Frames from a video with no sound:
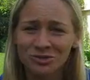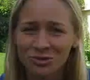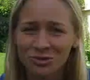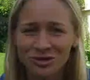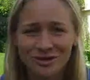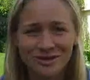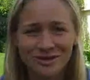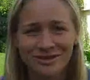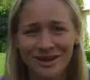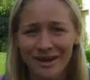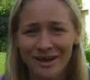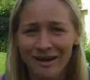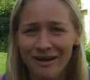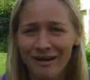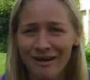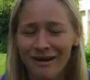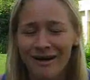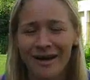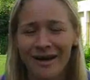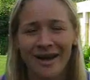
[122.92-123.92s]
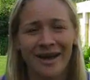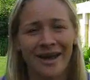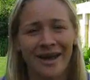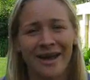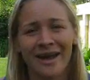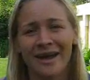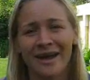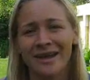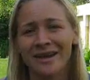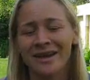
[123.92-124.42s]
just wanted to say hi
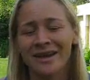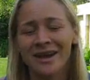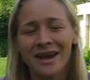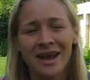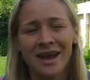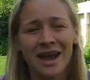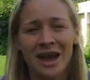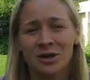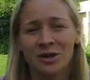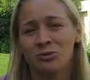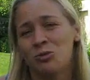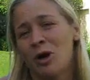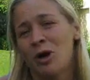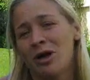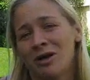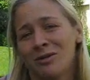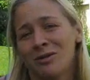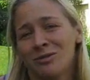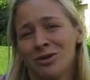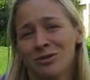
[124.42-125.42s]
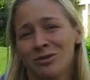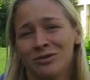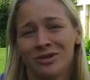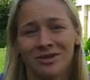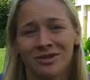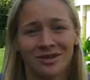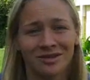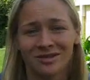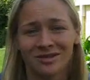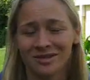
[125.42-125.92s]
and welcome you
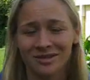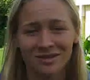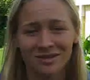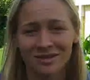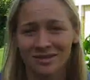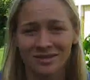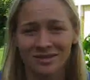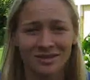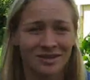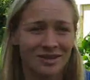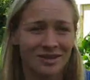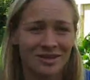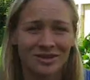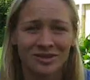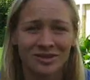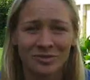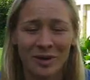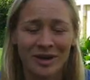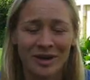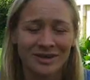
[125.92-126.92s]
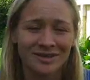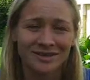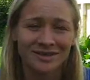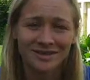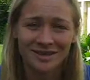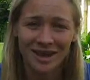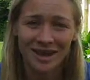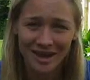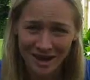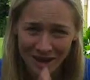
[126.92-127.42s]
to this space and
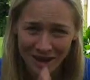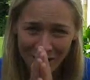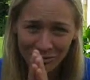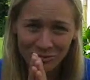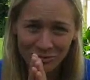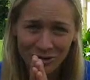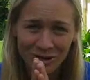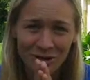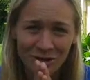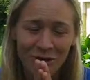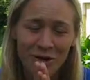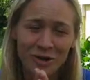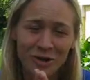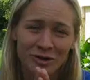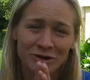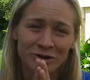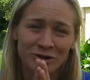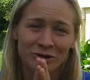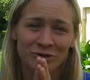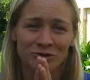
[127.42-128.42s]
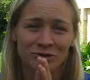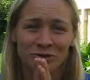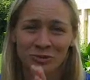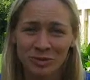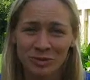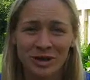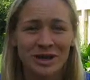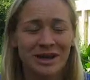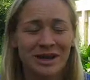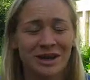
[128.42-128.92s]
say I really honor you for
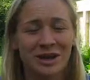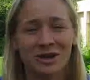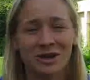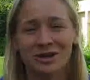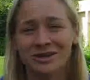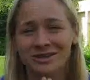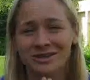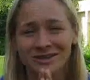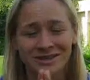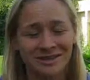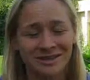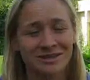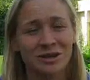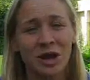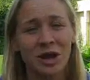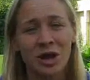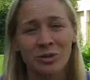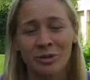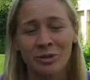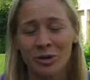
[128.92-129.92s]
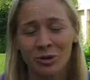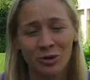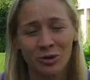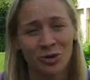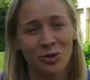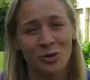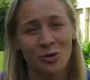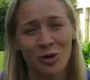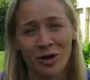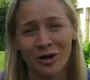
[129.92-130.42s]
being here, because it says a lot about who
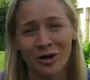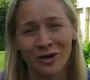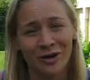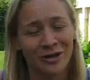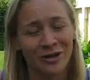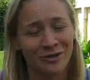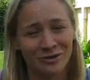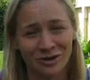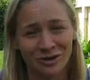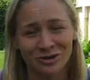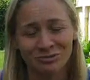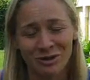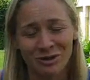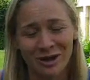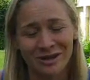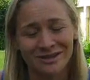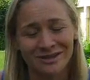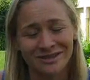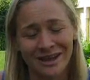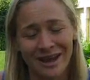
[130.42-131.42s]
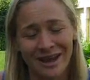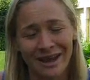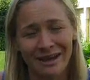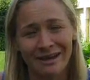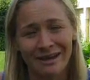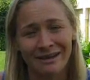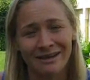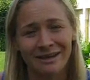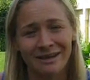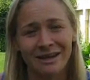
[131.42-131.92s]
you are in the first place.
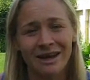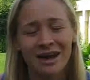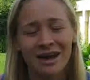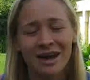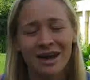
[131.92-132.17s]
And